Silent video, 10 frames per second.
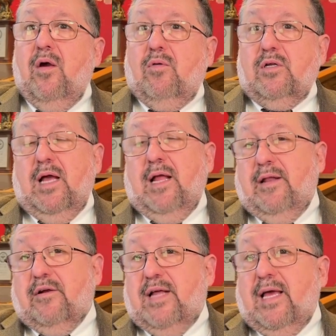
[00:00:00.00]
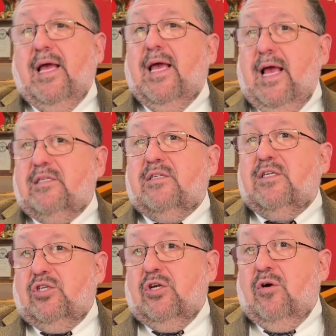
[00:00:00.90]
And they're taking cases
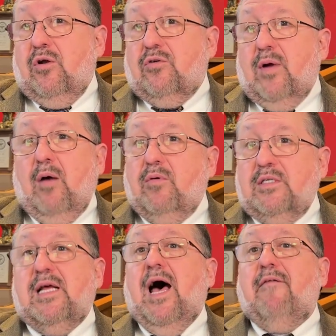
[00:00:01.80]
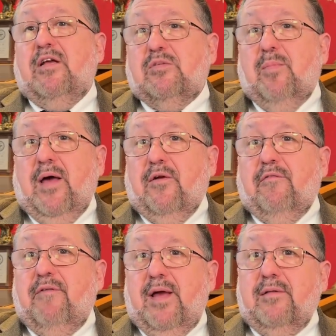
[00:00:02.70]
that shouldn't go to trial, which is obvious by their
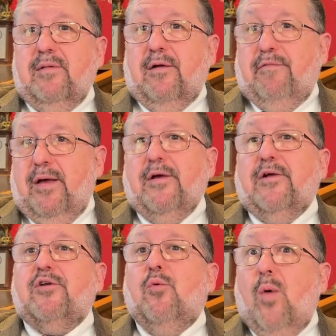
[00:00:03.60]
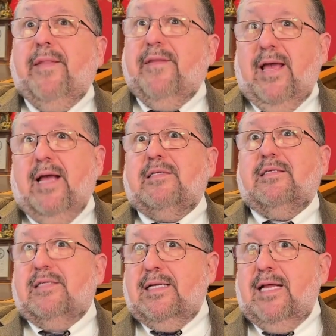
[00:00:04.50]
failure to win the
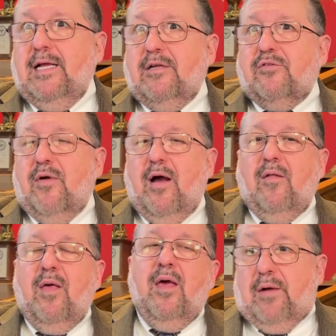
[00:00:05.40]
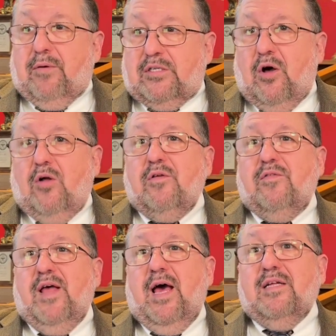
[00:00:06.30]
cases they take to trial. The result of
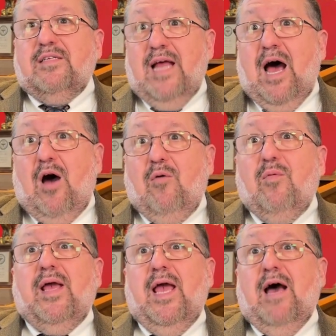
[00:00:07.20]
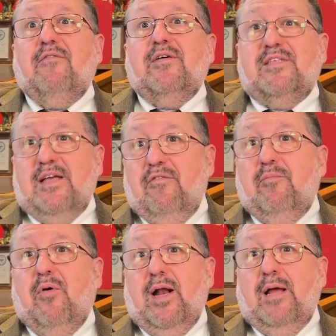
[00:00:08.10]
that is now we have a
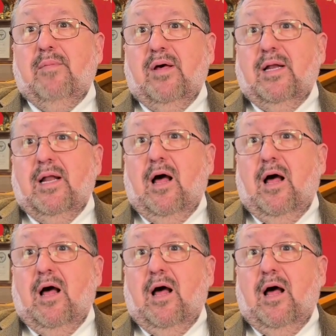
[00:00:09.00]
$7.8 million